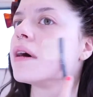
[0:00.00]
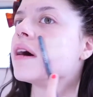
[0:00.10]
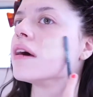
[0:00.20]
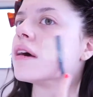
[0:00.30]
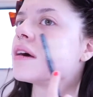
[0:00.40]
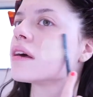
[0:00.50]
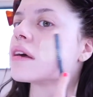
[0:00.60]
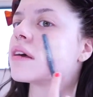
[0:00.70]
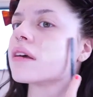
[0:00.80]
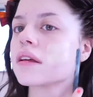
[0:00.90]
by
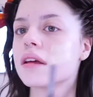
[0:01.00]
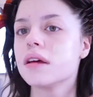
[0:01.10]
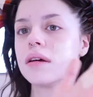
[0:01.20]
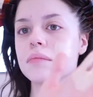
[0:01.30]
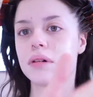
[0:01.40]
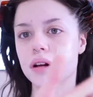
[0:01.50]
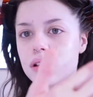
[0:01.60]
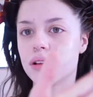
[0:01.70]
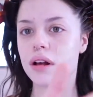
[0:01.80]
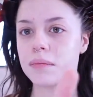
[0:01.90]
putting
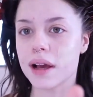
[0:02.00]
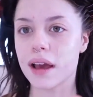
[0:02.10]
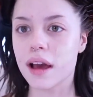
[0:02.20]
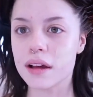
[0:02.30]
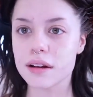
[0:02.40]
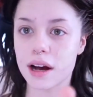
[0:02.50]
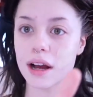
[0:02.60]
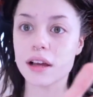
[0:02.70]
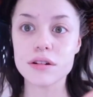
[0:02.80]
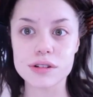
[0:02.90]
a little on my hand.
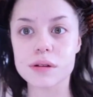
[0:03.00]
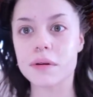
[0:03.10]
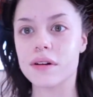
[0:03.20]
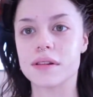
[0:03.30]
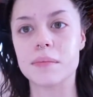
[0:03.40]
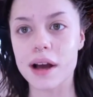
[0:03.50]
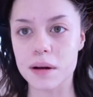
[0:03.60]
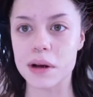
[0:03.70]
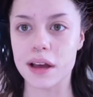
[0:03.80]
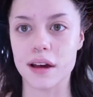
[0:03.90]
I usually put it on the
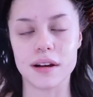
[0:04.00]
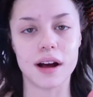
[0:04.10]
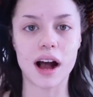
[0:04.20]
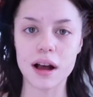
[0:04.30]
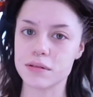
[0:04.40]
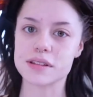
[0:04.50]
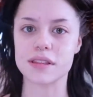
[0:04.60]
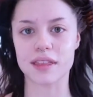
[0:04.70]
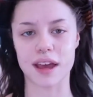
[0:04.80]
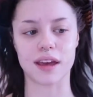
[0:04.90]
back of my hand. I
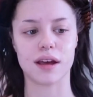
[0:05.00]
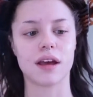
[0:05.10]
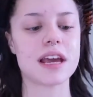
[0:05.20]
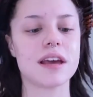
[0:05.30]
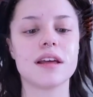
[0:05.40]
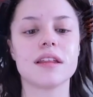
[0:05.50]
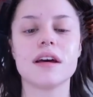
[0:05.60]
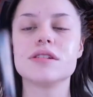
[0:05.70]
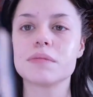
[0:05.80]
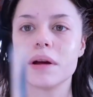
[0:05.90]
wasn't thinking. Taking the
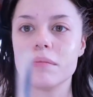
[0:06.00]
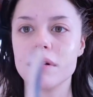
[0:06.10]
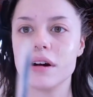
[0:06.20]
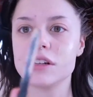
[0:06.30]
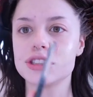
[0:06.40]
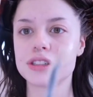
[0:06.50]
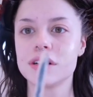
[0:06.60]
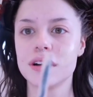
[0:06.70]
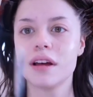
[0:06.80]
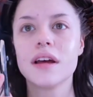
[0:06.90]
edge of my brush,
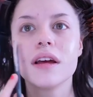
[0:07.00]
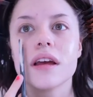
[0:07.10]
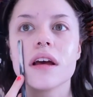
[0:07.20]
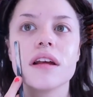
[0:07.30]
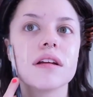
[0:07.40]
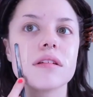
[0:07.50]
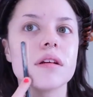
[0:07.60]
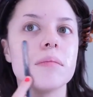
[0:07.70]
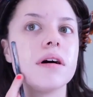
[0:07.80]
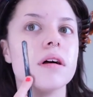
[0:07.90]
getting
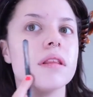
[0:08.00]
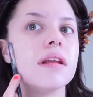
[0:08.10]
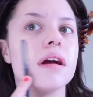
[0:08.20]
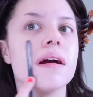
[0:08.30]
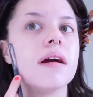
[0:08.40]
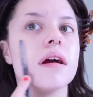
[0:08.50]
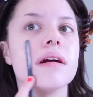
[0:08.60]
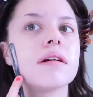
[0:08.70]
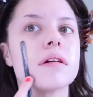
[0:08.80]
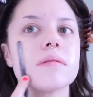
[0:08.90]
some on
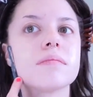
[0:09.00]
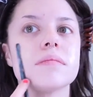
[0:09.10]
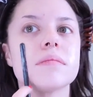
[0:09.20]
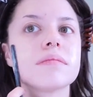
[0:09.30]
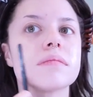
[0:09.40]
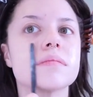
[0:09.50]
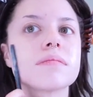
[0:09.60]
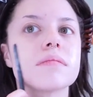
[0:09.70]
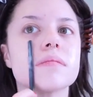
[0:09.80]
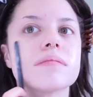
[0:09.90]
there,
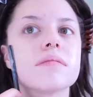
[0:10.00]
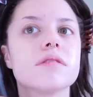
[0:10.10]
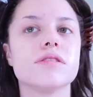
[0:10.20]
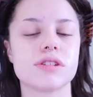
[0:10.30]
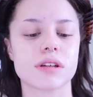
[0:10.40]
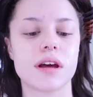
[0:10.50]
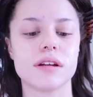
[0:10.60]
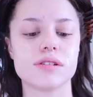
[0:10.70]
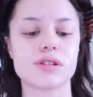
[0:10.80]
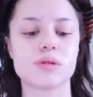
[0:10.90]
and just
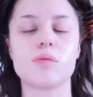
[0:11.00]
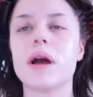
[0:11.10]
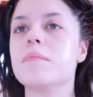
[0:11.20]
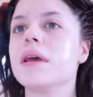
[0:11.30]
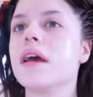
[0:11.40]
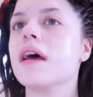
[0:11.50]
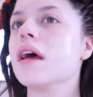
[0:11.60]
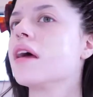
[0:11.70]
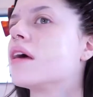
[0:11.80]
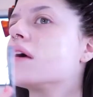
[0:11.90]
kind of swiping
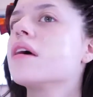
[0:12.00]
it